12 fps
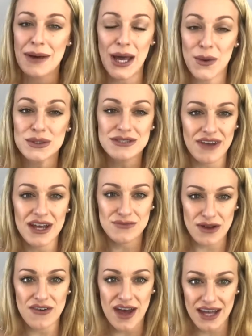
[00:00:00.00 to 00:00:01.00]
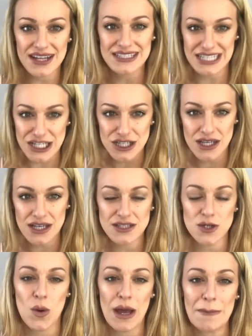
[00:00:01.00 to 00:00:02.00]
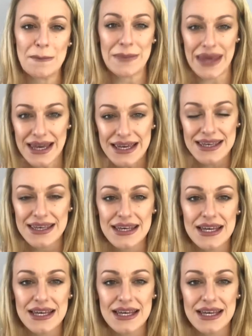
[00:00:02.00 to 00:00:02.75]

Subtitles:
but I always find River Island t-shirts quite big